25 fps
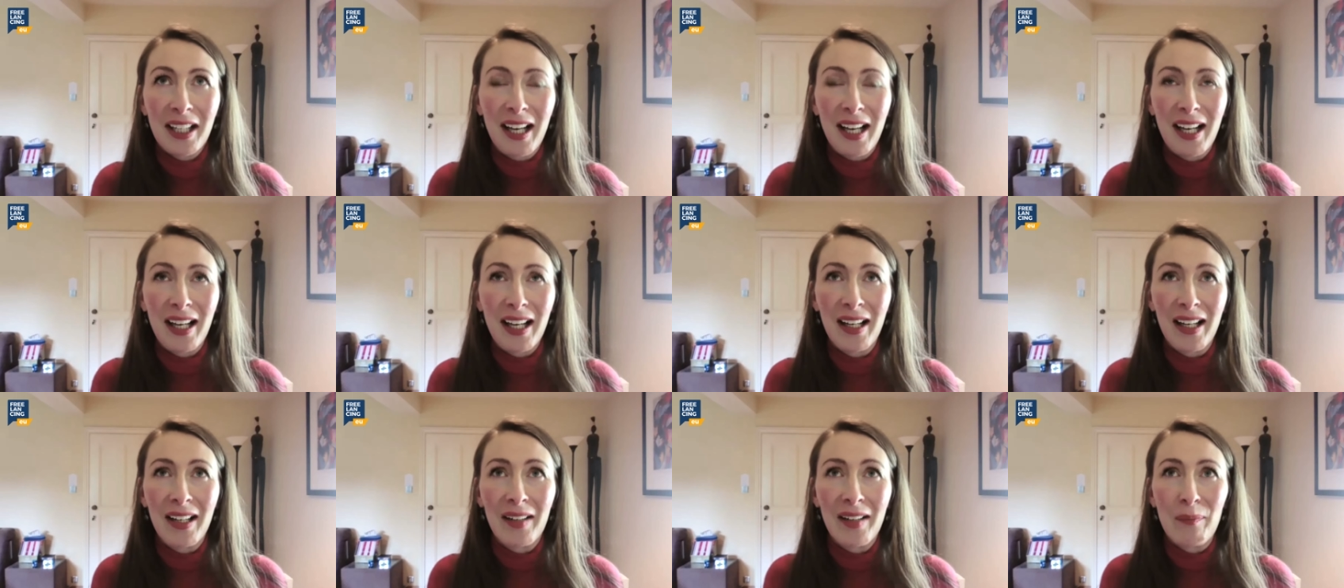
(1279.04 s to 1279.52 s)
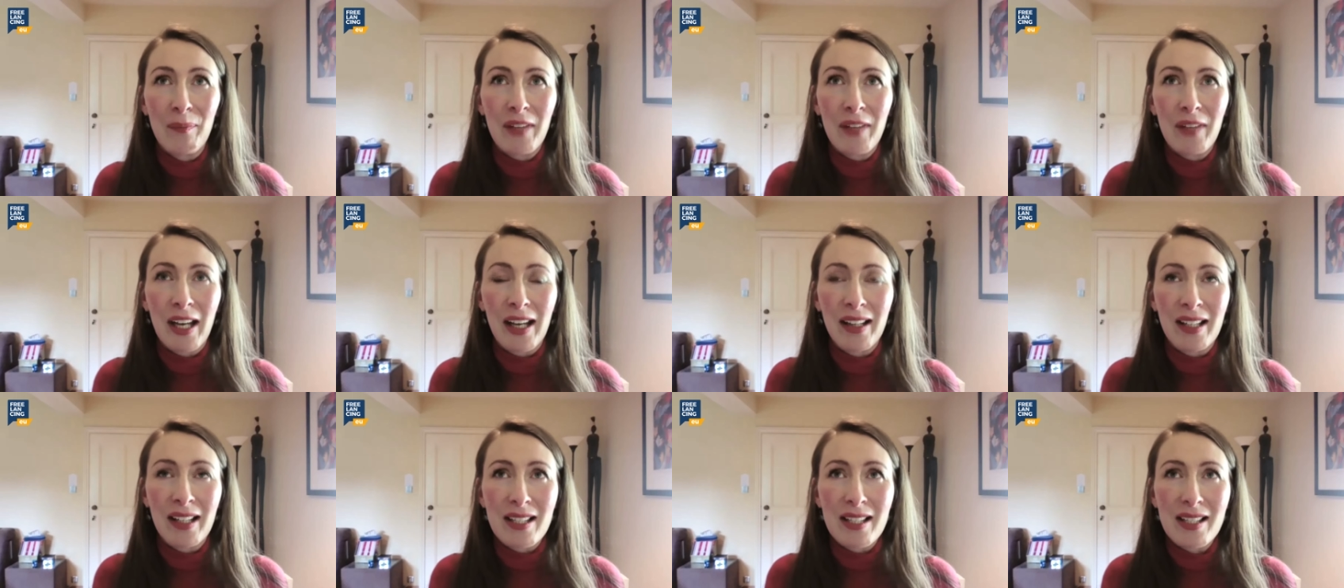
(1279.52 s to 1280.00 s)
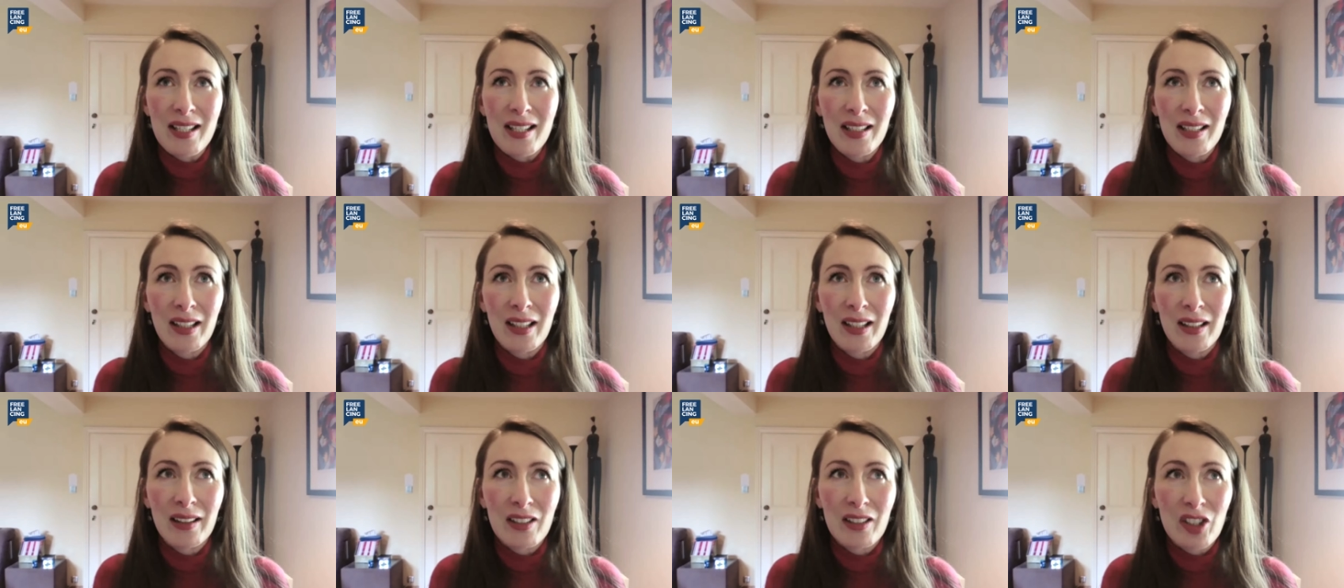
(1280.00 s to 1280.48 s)
And I see
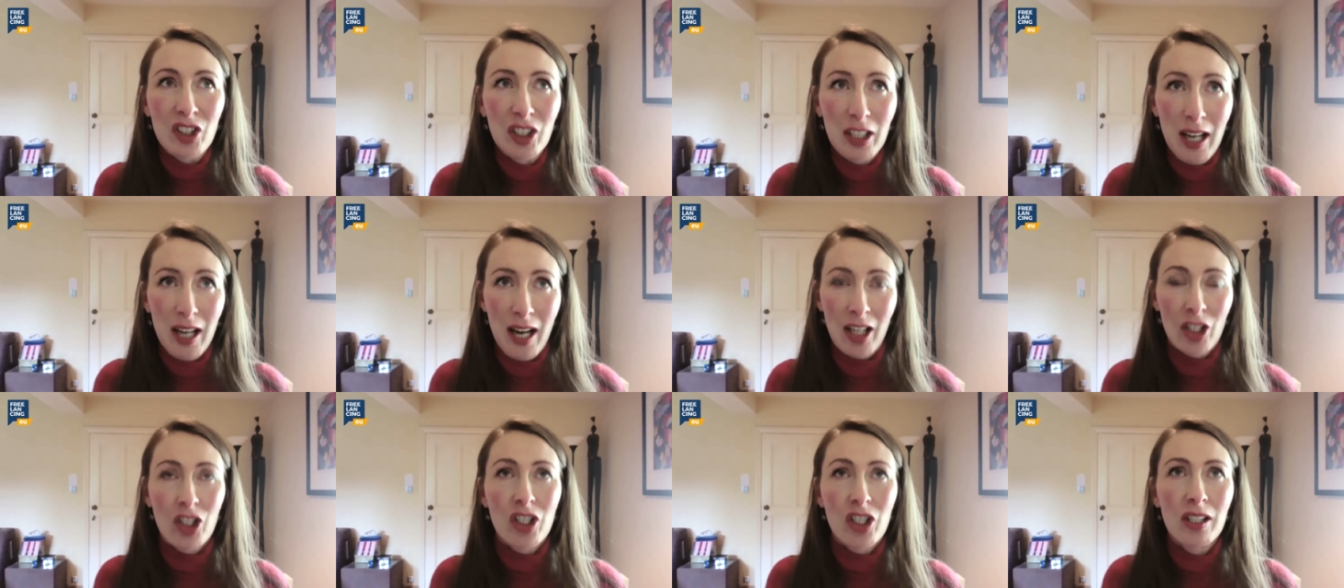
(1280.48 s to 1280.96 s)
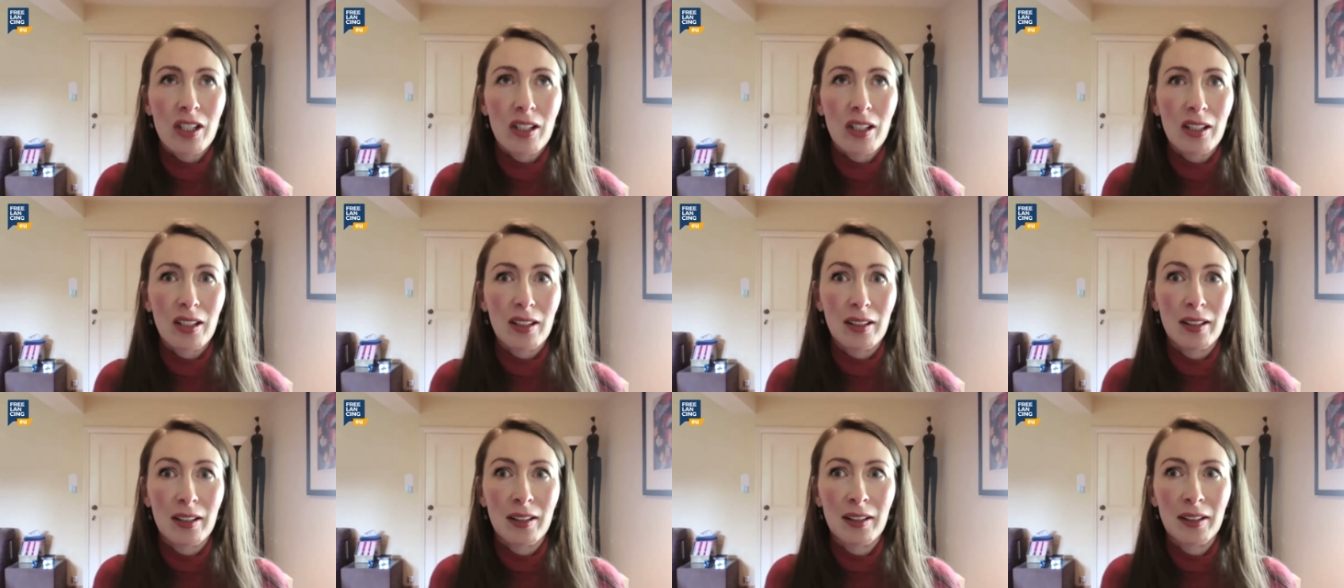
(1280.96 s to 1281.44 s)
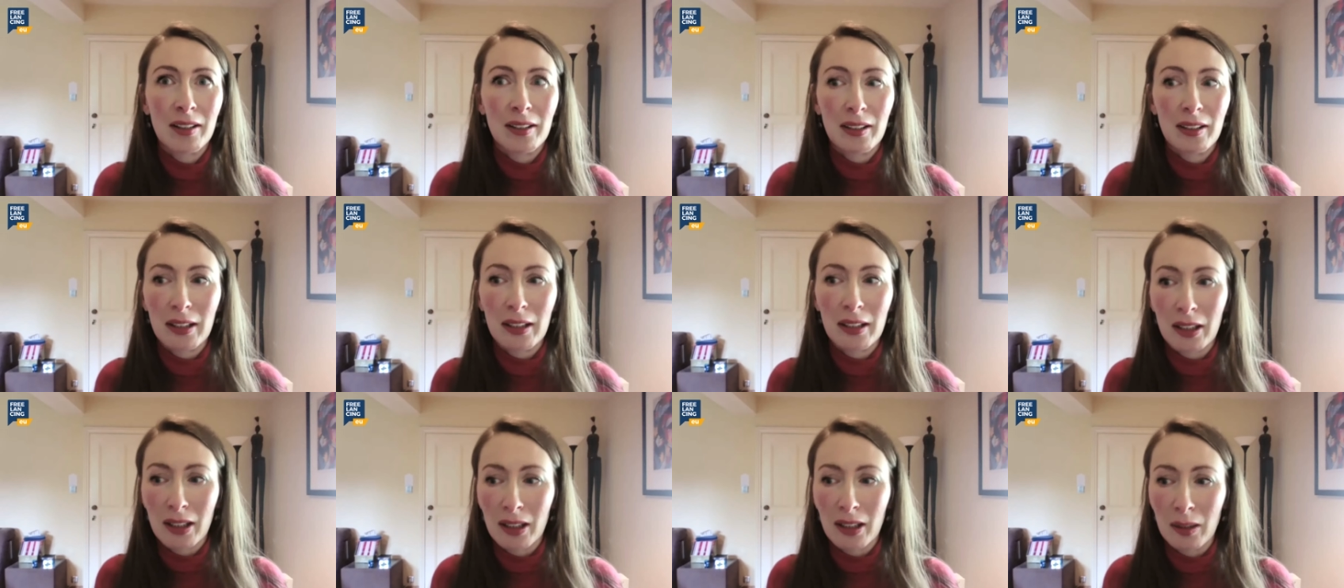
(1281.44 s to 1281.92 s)
that she actually
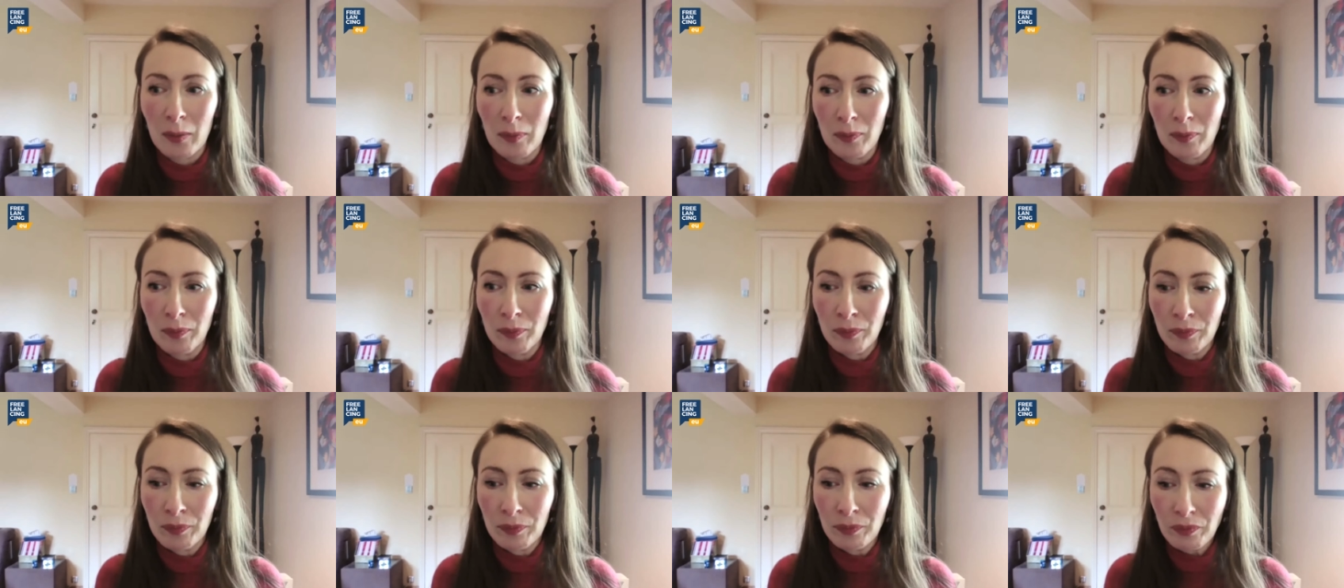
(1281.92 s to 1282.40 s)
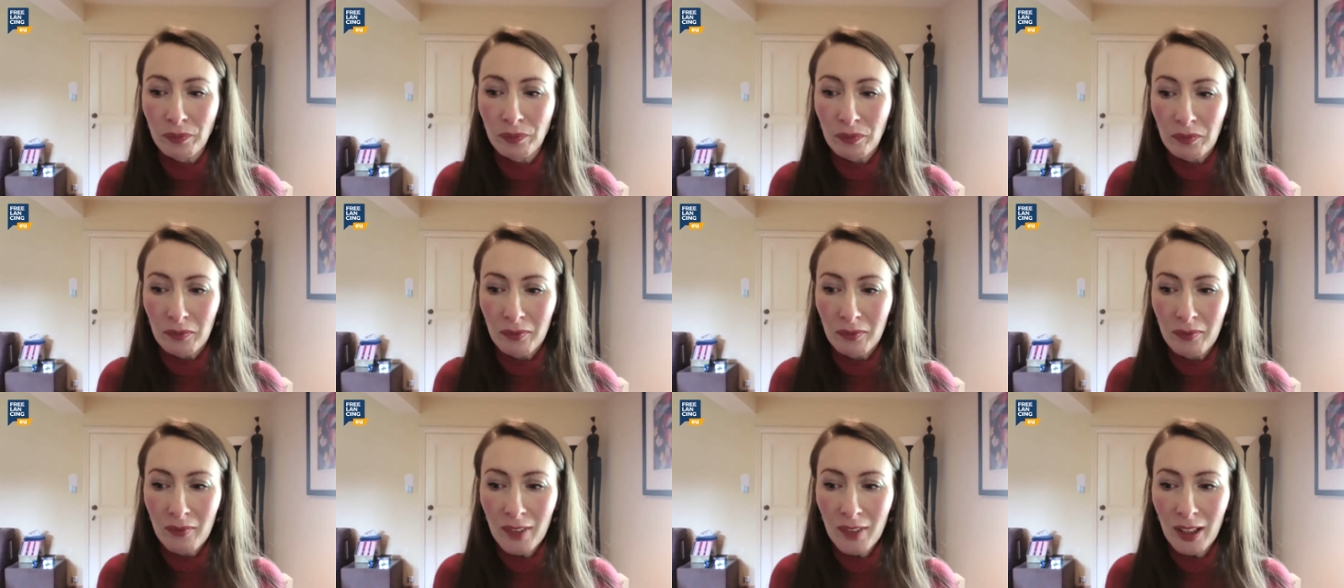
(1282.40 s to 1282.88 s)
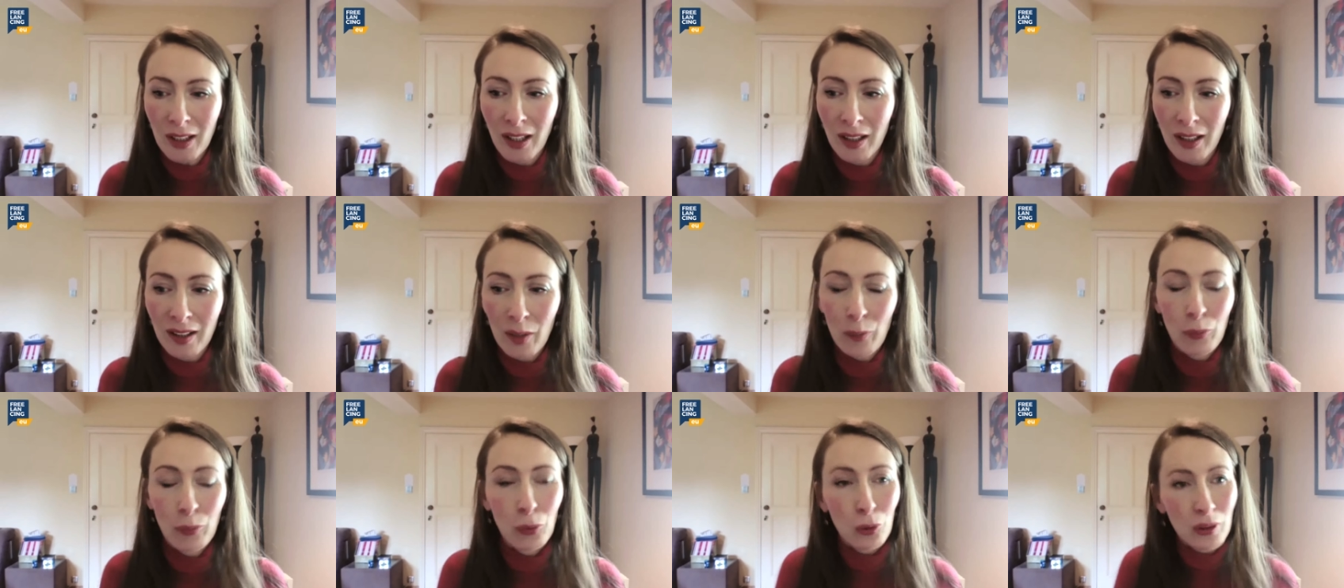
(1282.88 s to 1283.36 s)

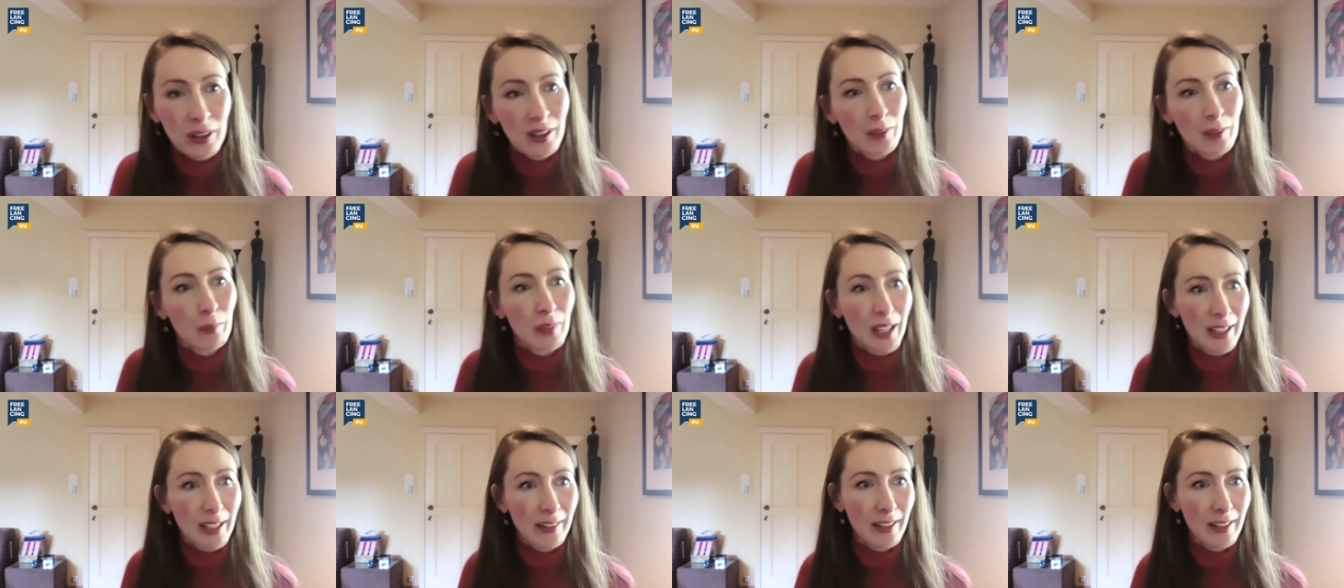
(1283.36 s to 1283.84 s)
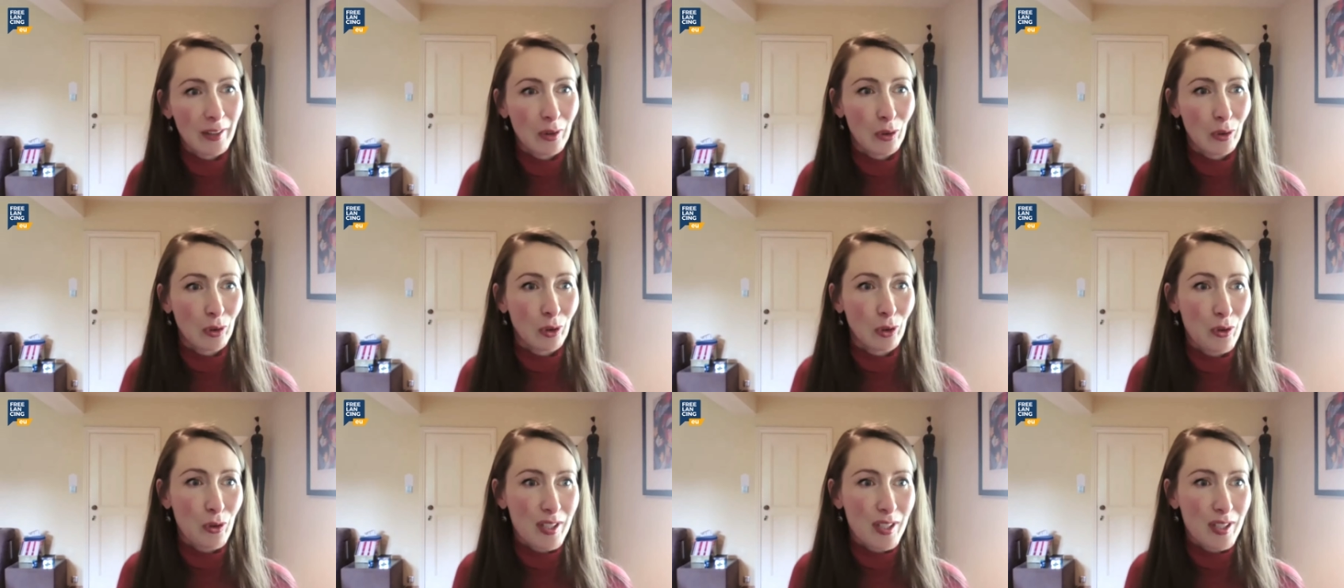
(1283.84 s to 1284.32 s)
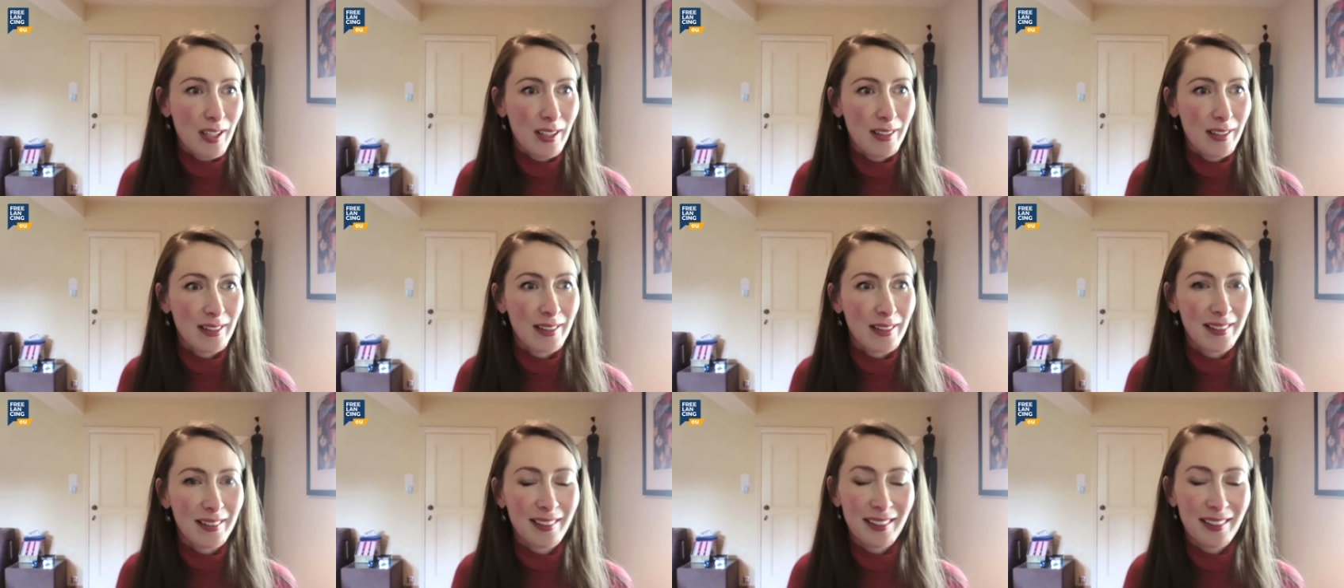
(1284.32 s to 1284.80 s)
kind of pulling the blanket on her
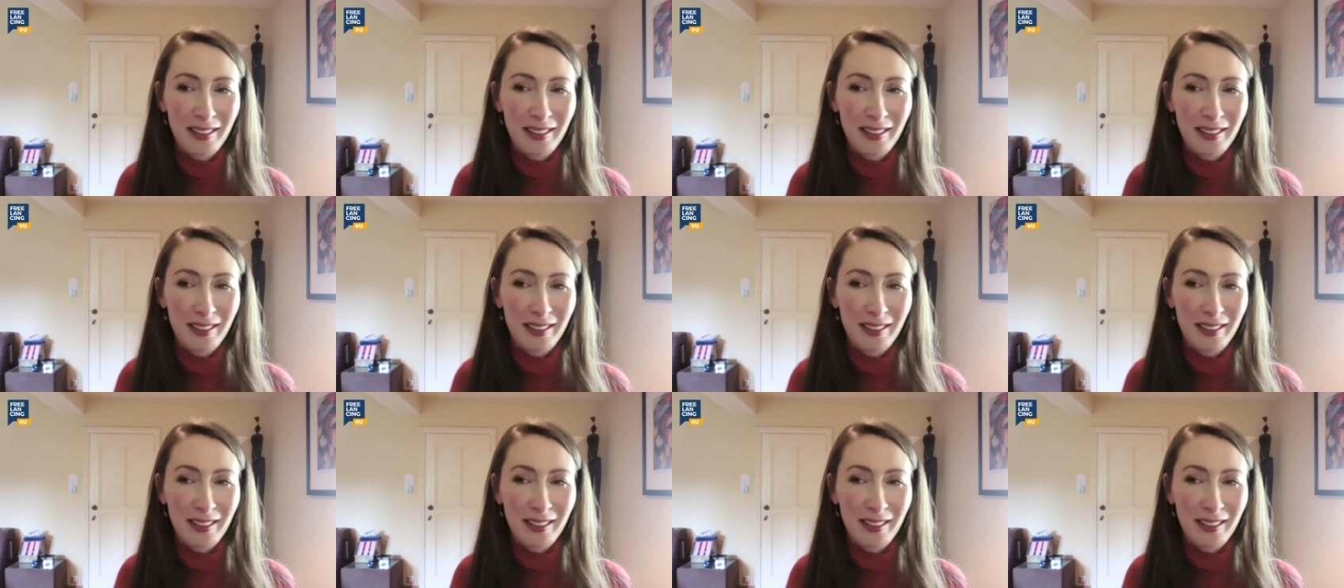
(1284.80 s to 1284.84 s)
side.